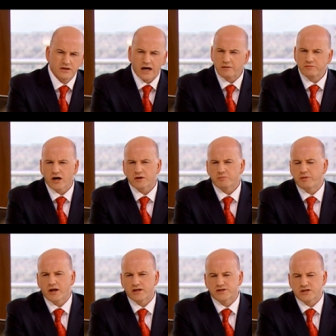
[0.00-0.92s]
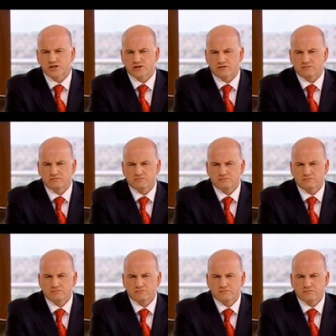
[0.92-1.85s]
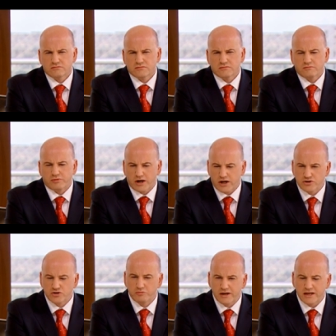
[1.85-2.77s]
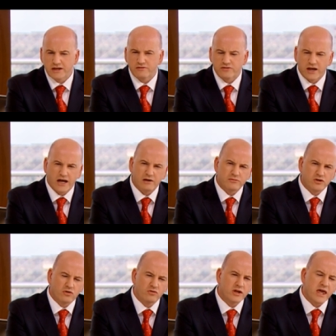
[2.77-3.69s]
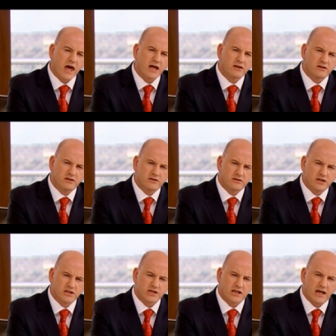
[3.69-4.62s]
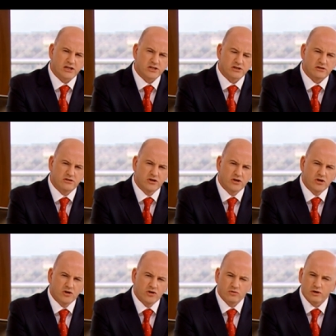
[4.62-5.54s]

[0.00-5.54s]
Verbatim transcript: I'm not a politician, but I do believe that I am the only candidate in this election who